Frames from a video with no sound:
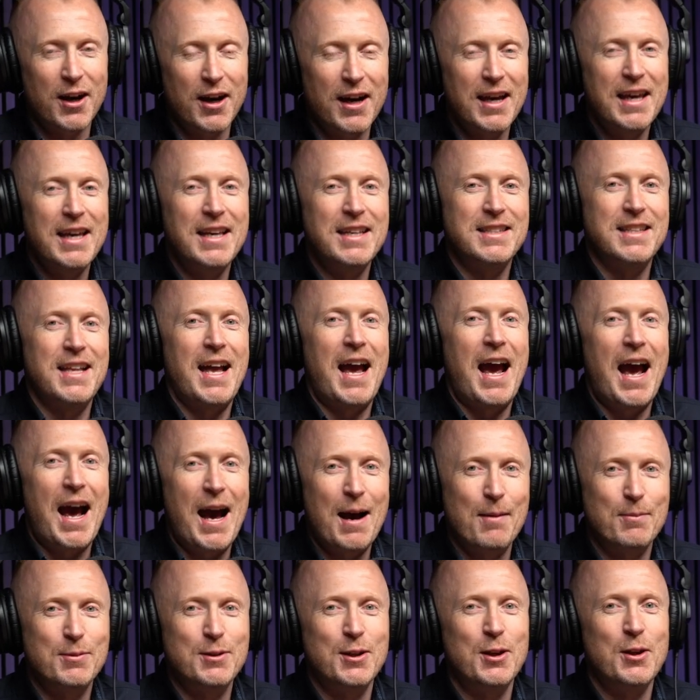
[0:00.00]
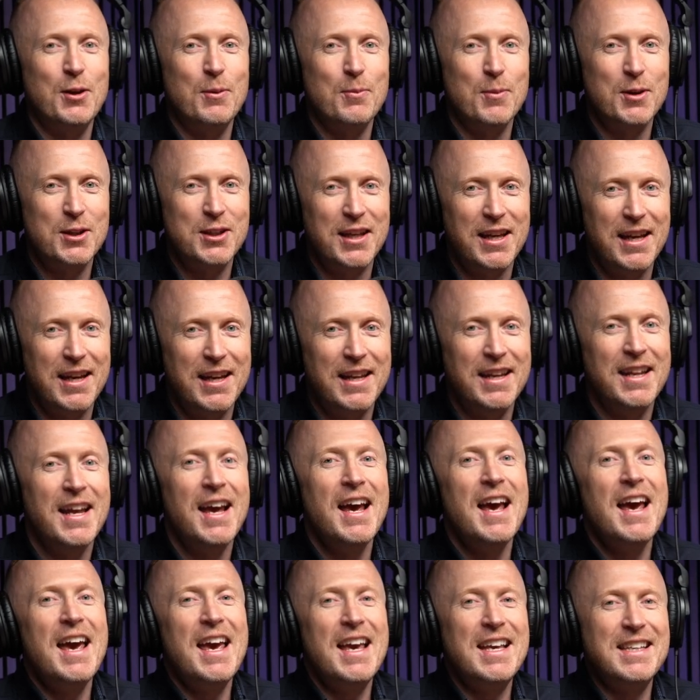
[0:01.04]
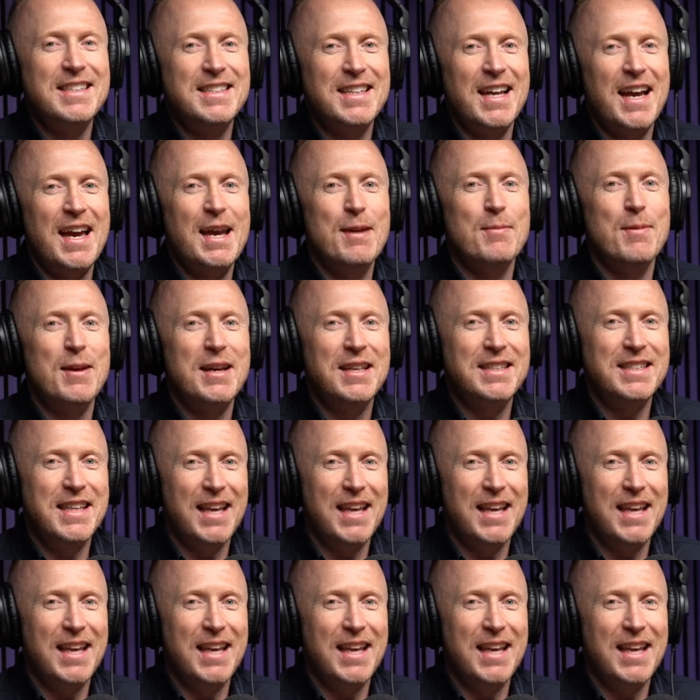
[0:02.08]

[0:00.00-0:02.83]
He is an absolute machine. His name is